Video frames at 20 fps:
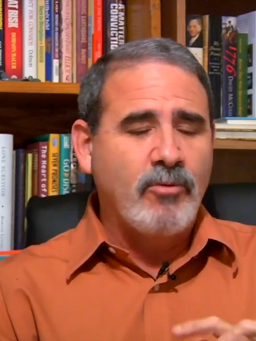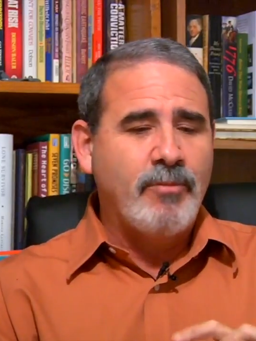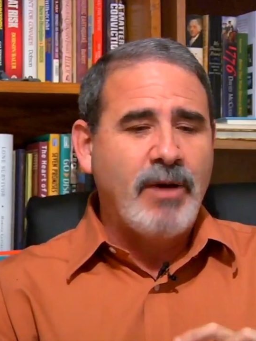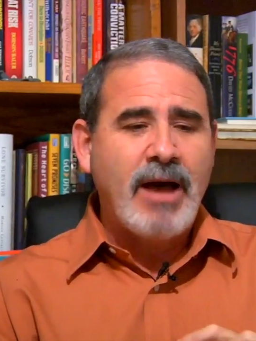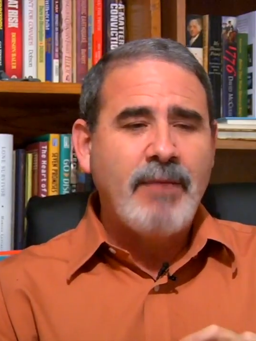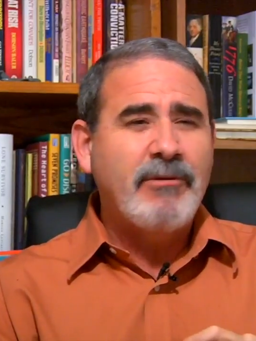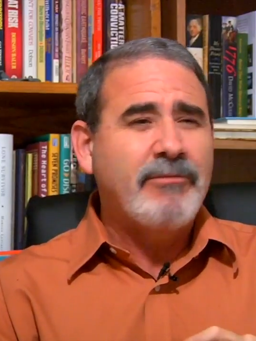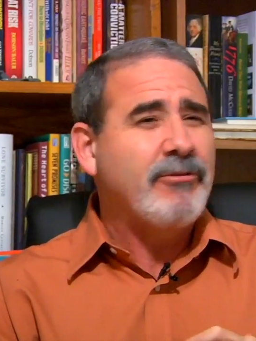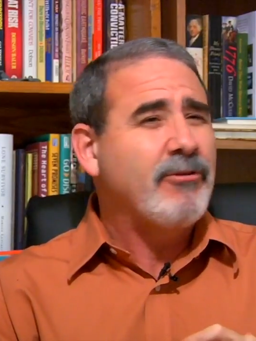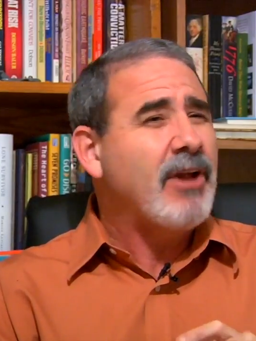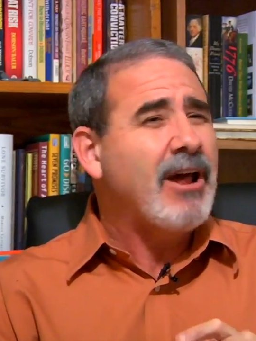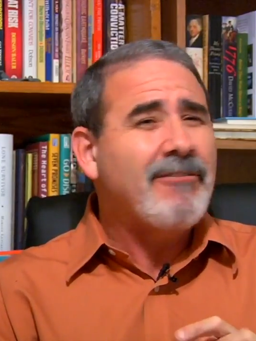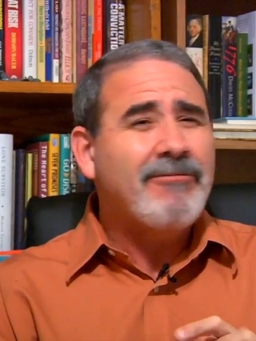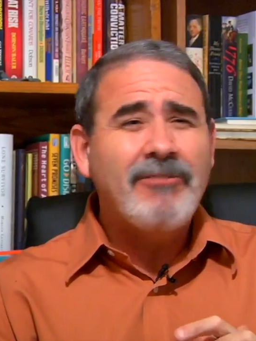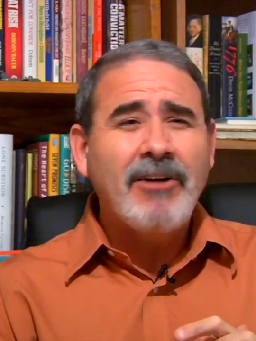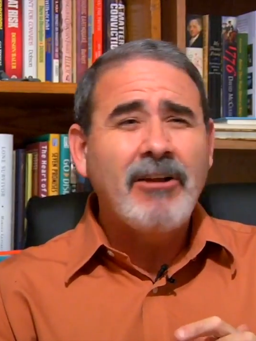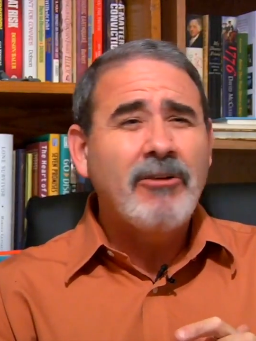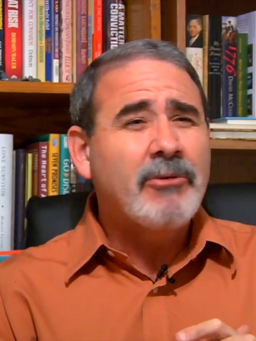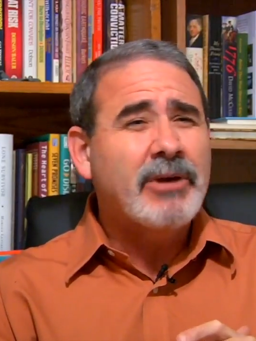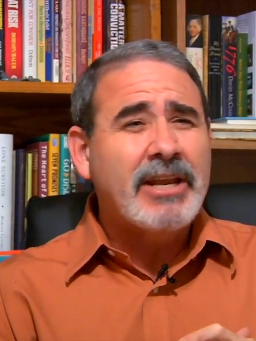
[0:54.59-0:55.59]
well, Bob, if they're not
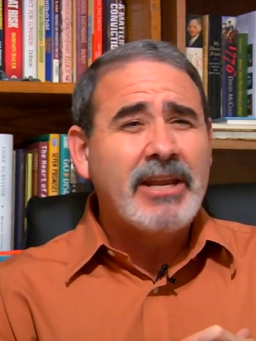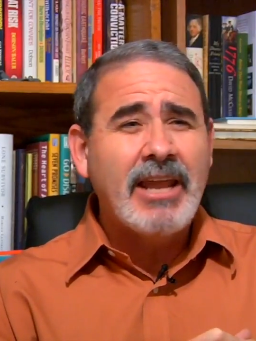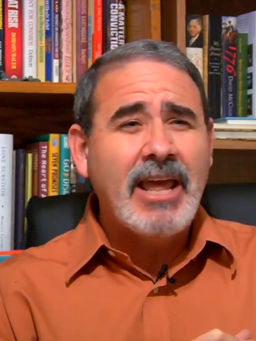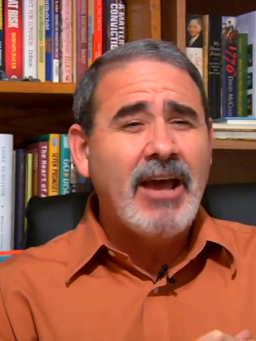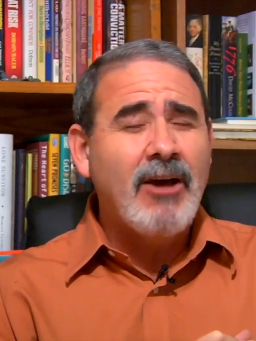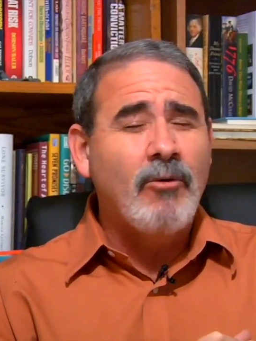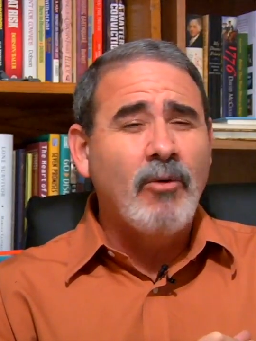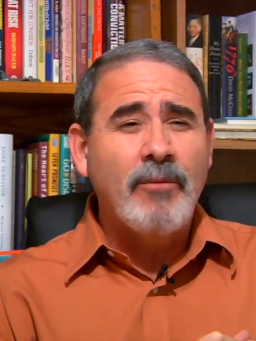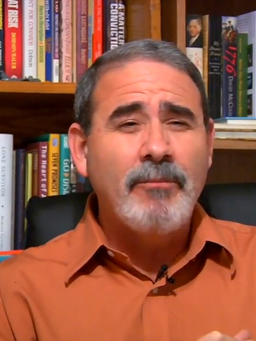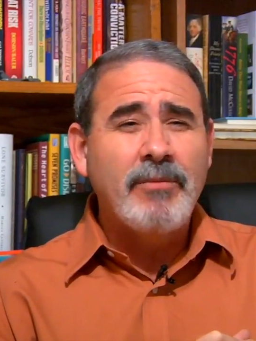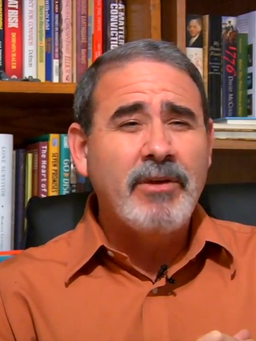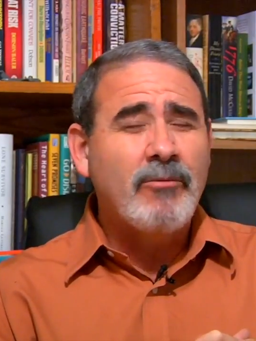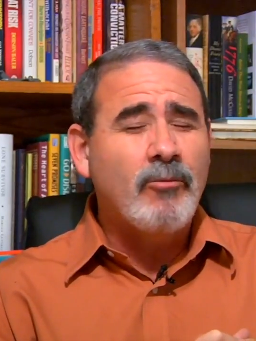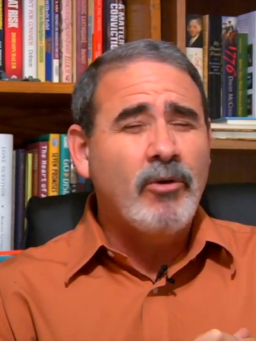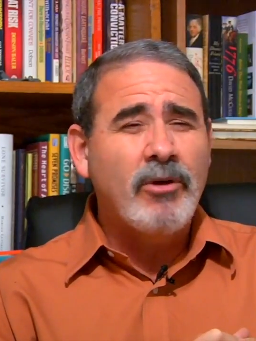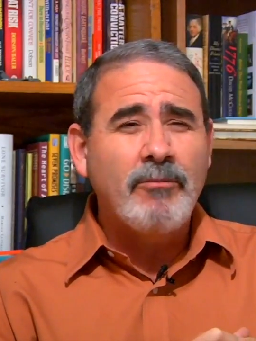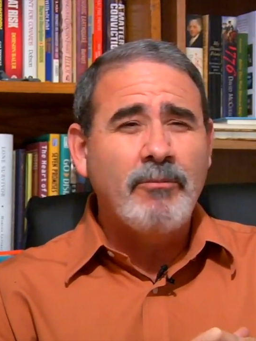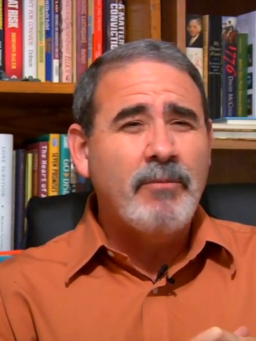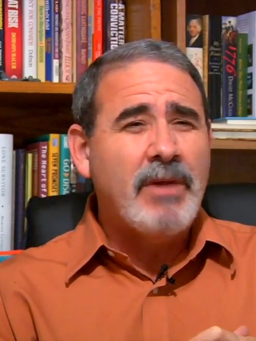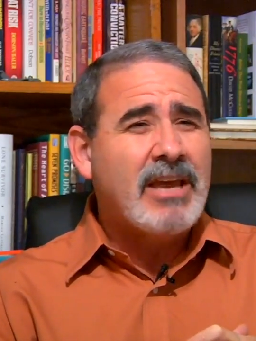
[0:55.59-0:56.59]
following it now,
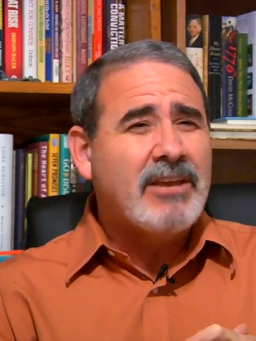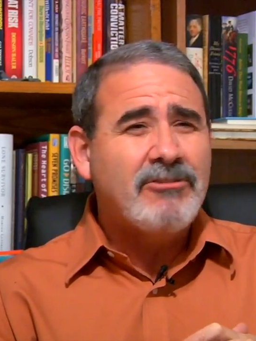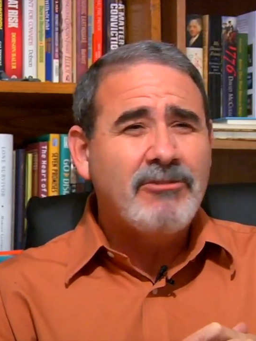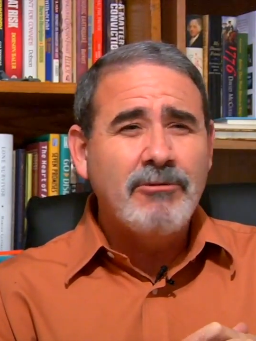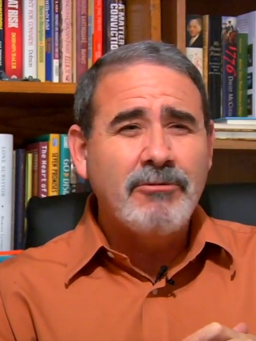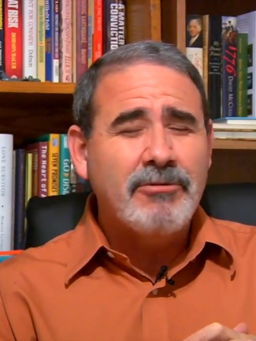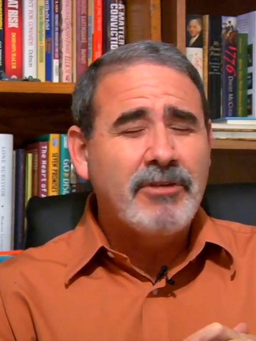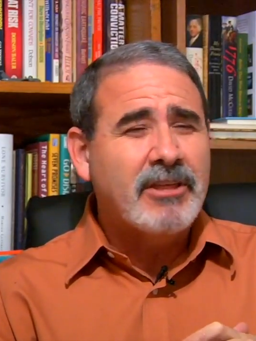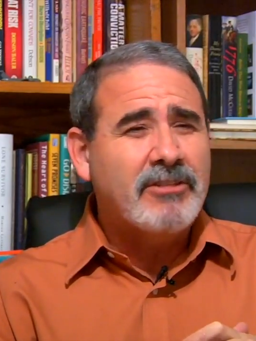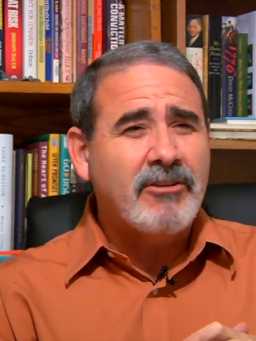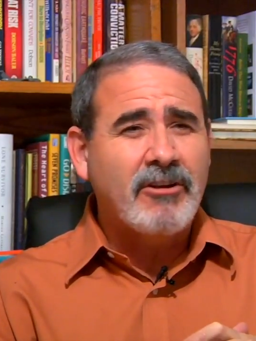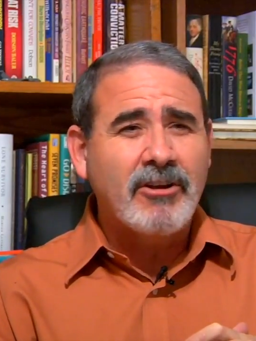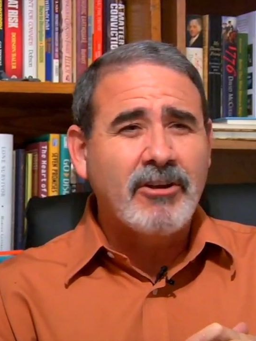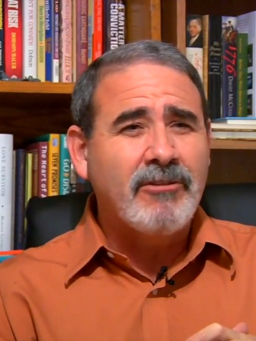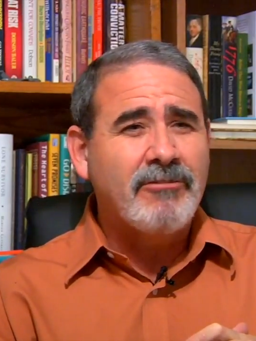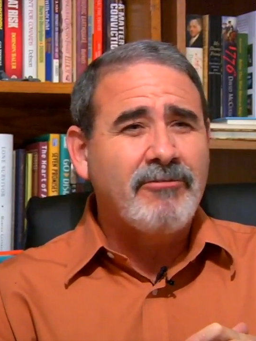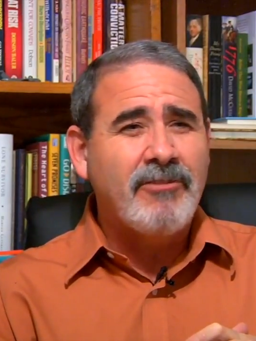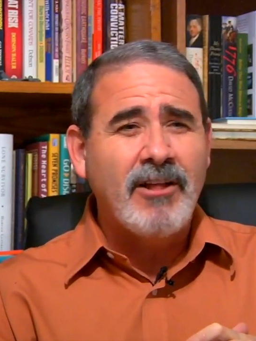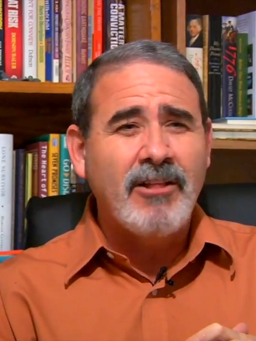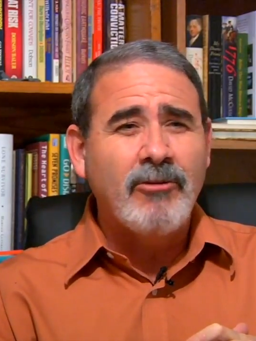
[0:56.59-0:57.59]
what makes you think they're
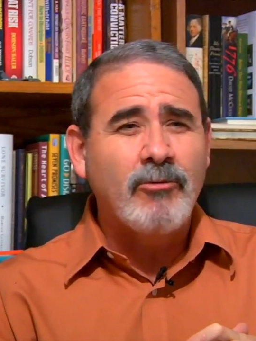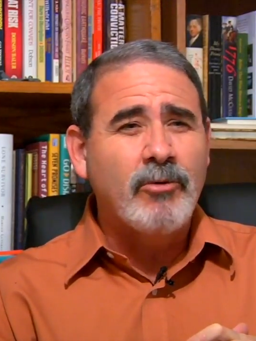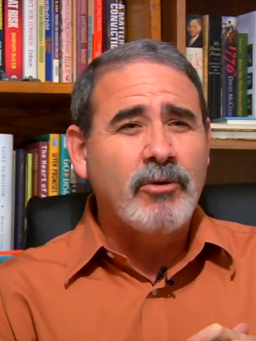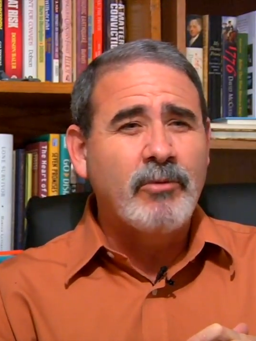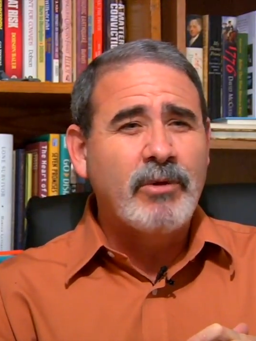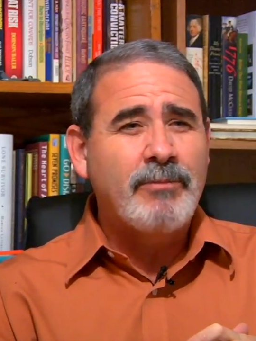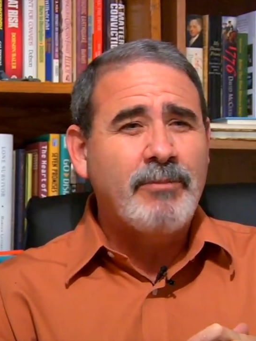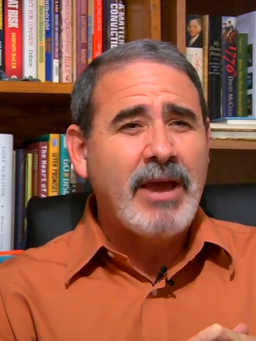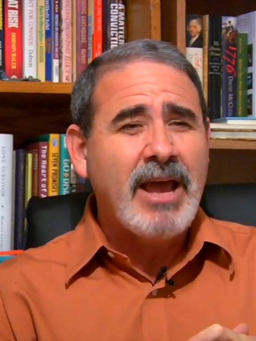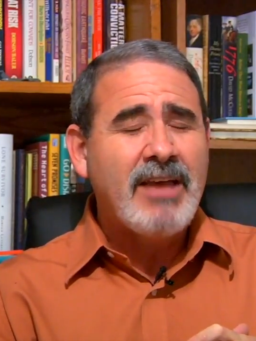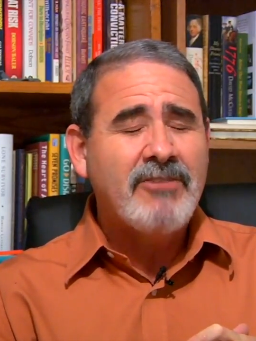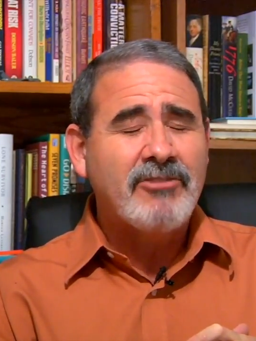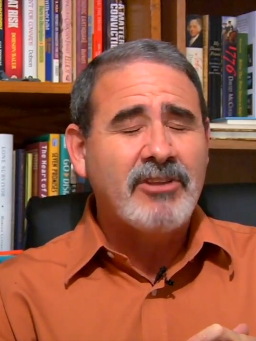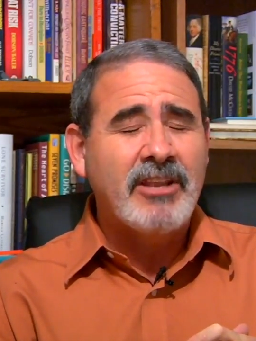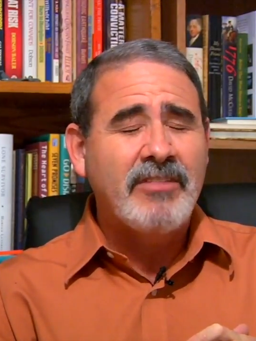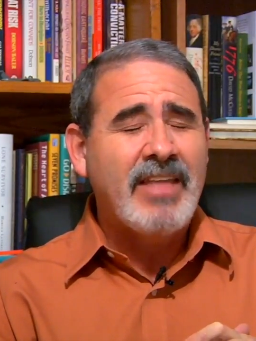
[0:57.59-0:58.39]
going to follow it when we pass it?